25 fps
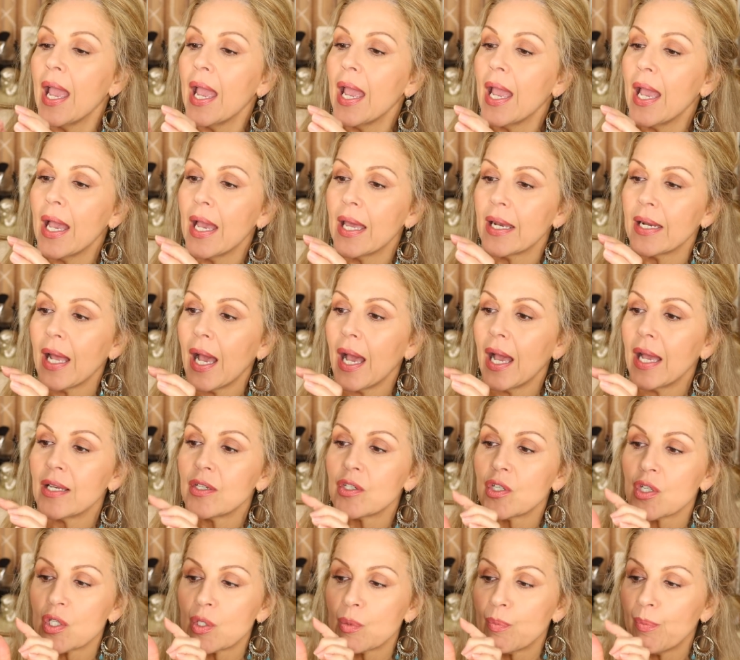And I
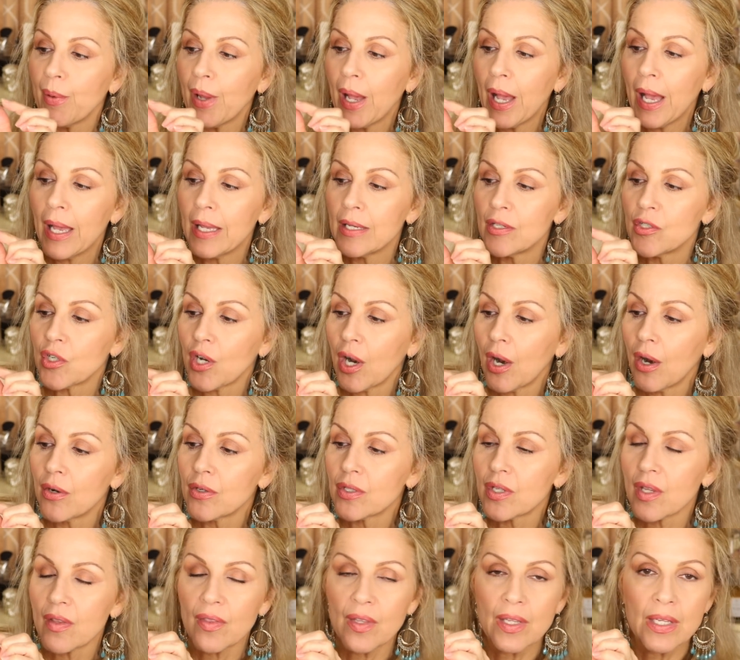just buy
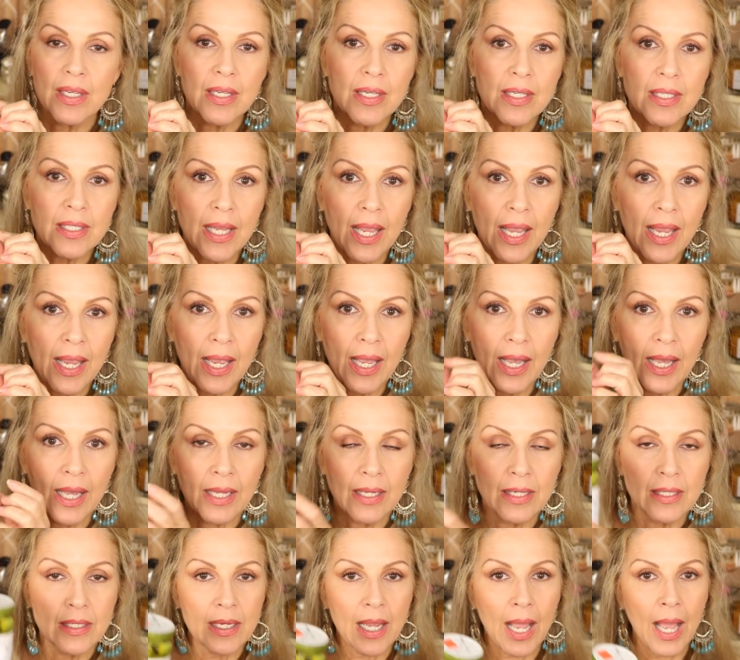jars of these,
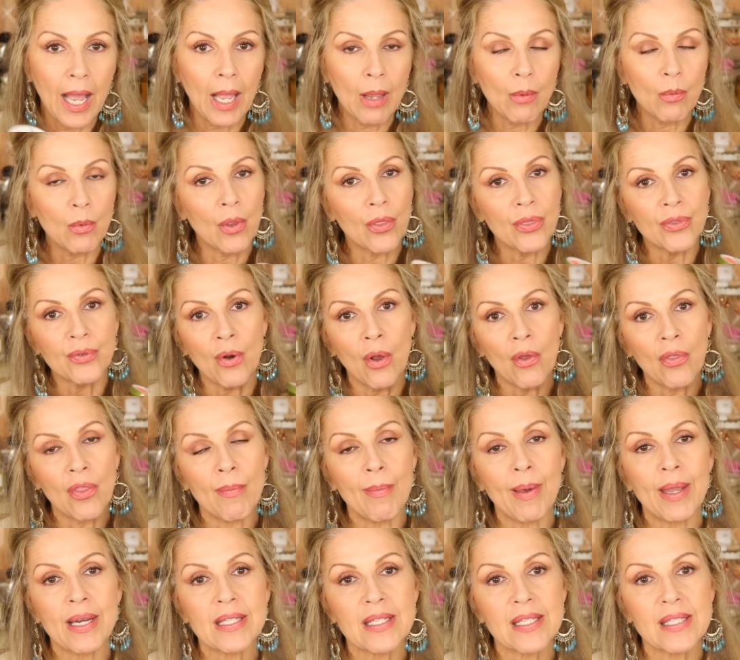and I will throw
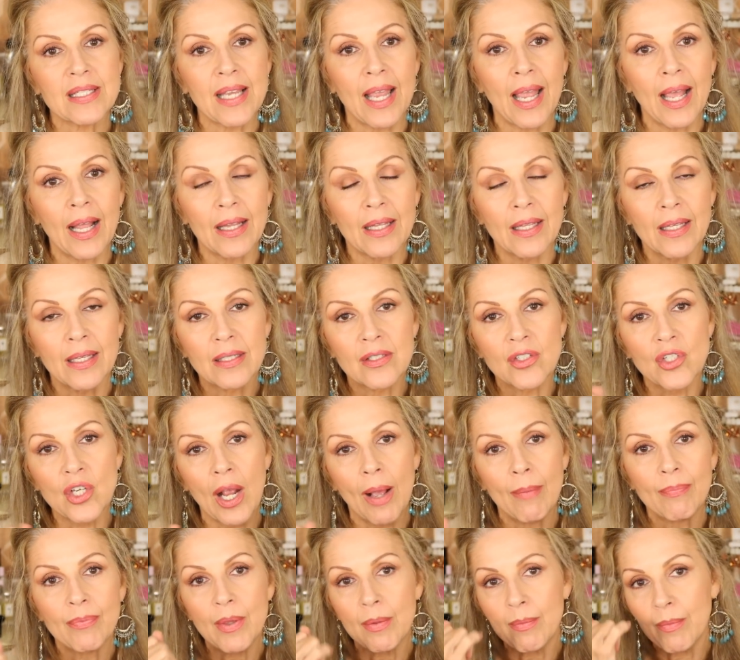them on a salad,
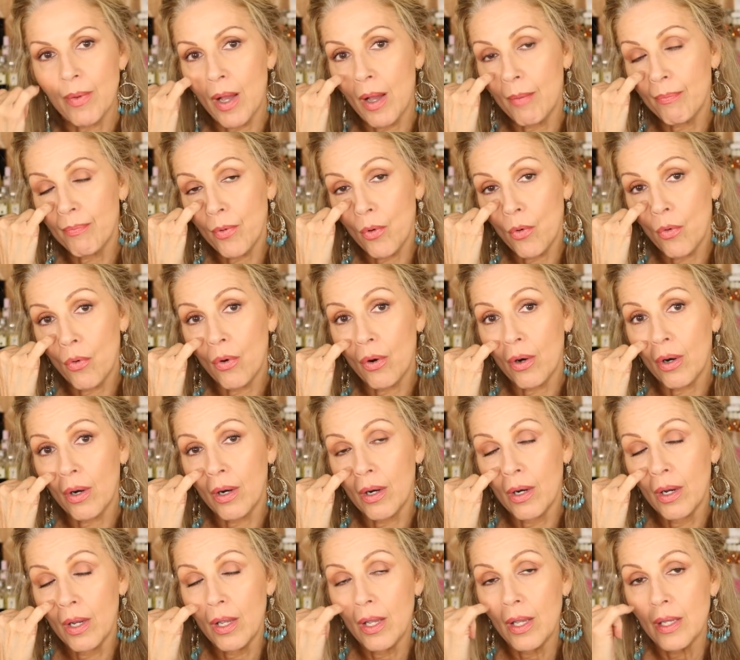chop them up,
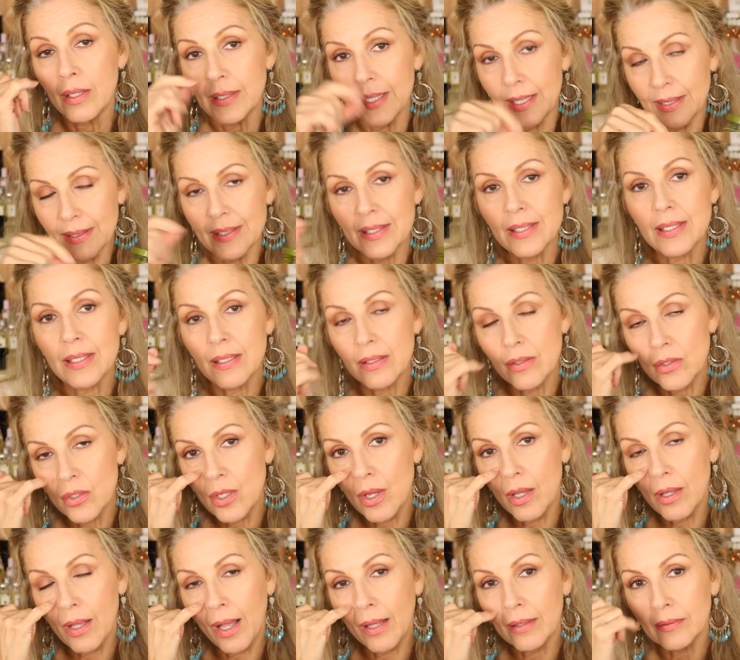or take
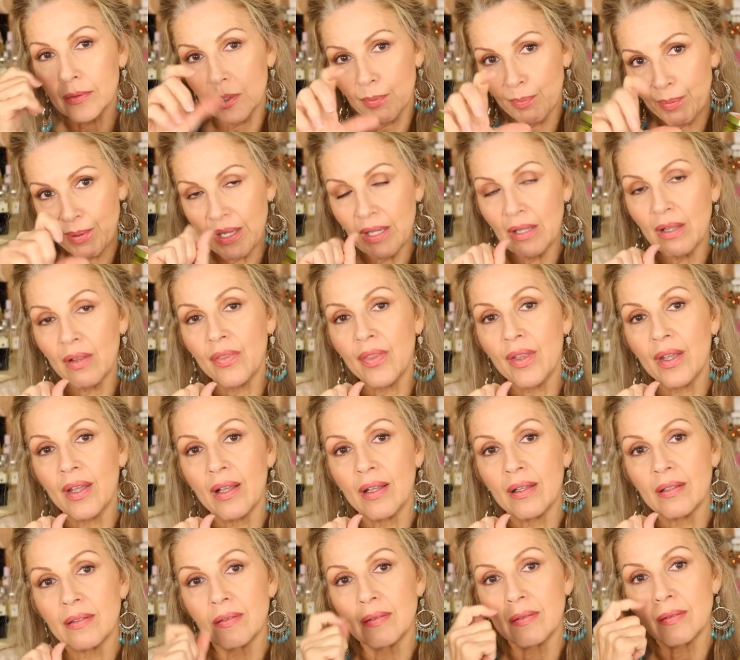the, I'll peel
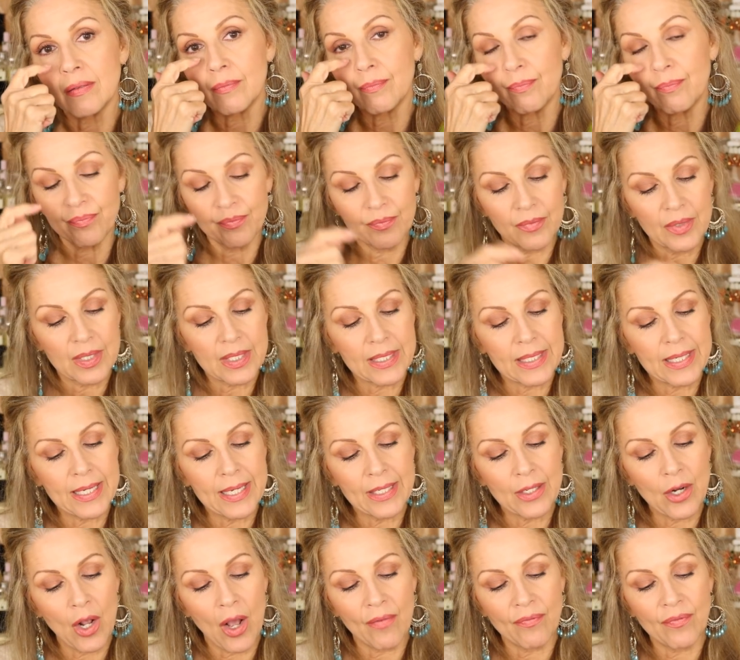the
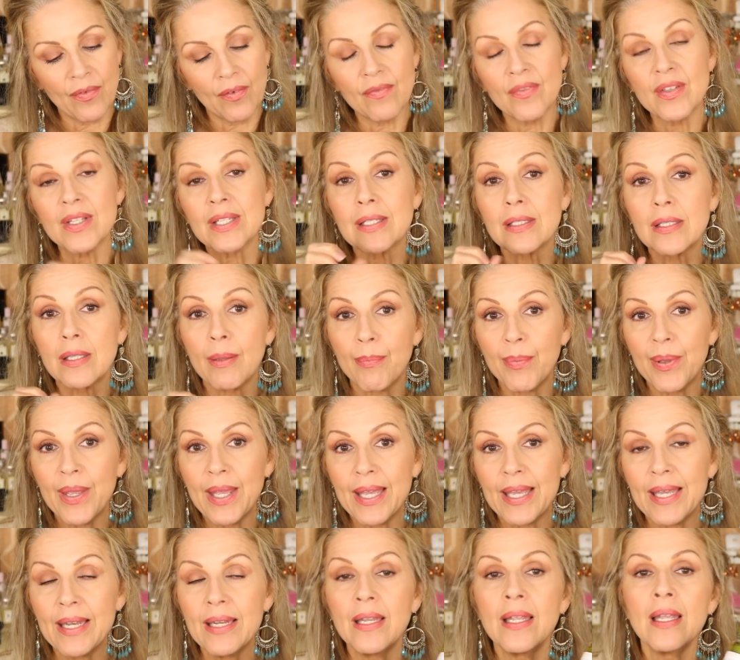skin off of the
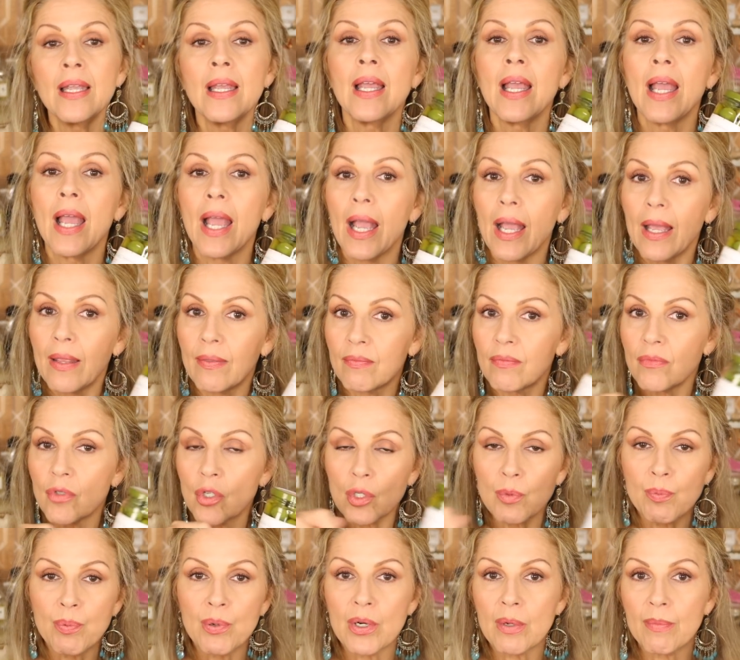pit and
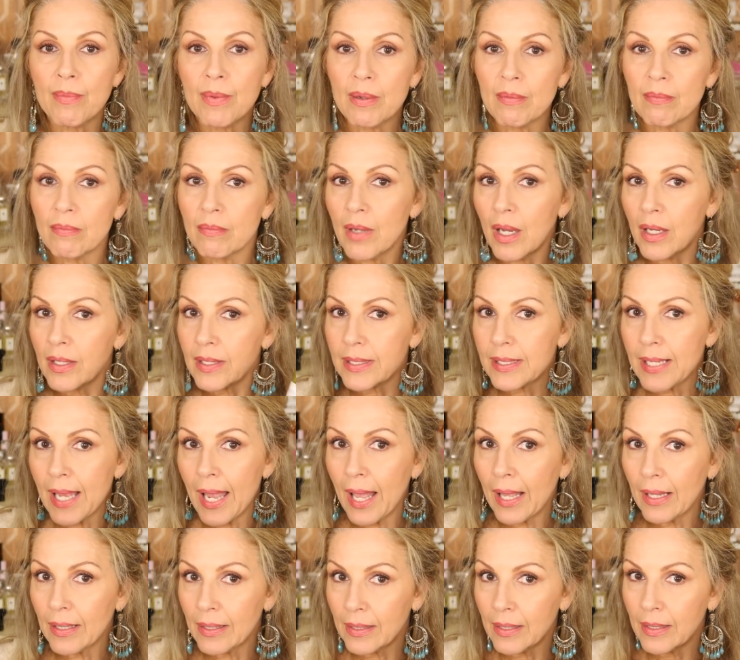just put them in a
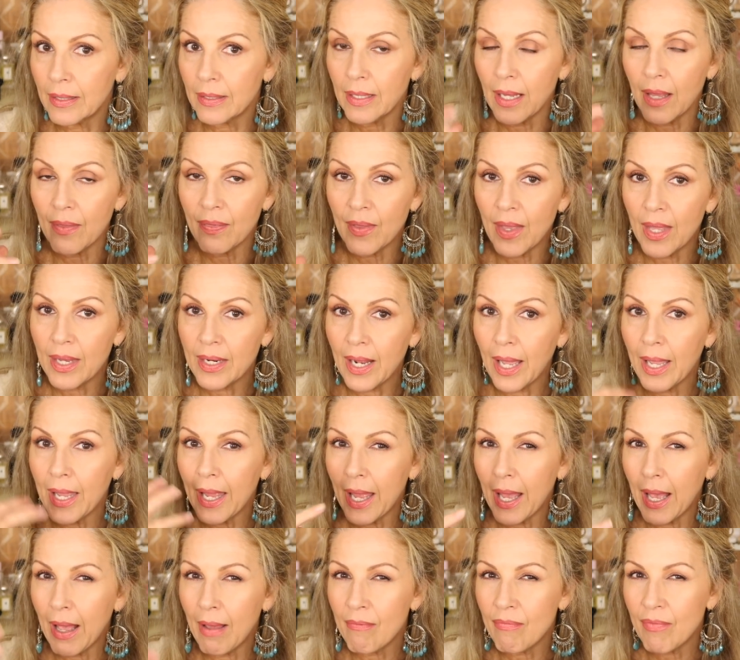salad, and then I
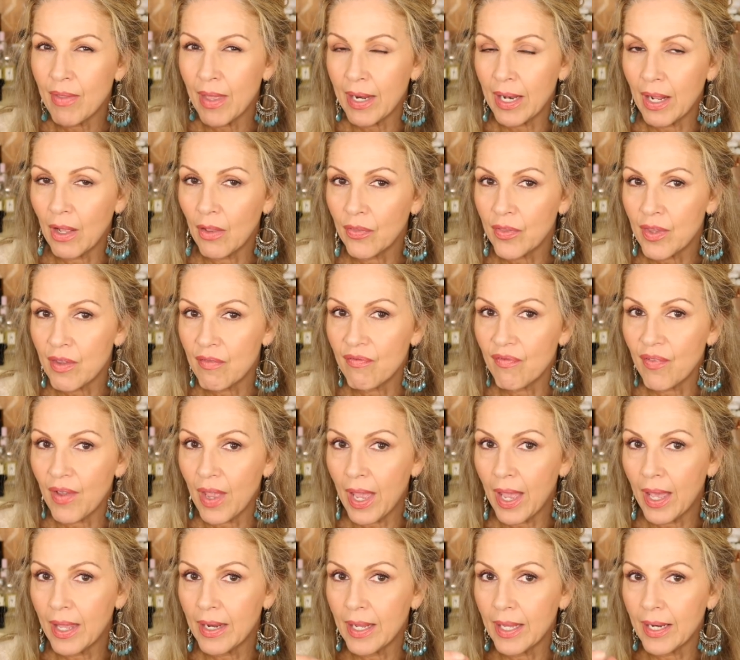have that healthy
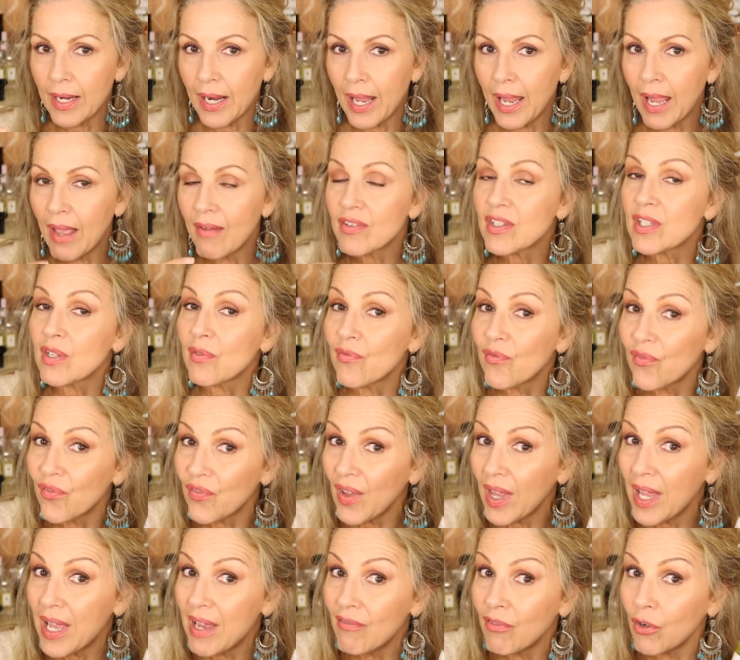fat and I have some
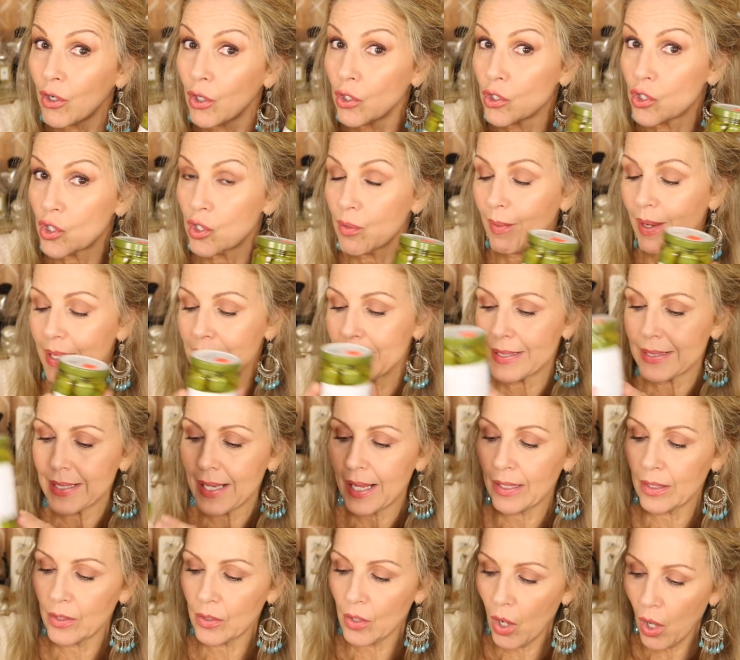flavor to my
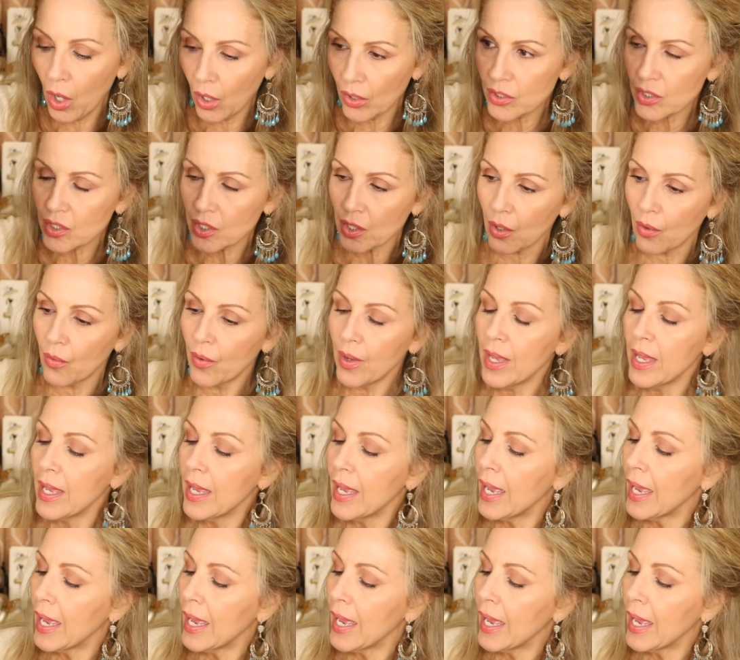salad also.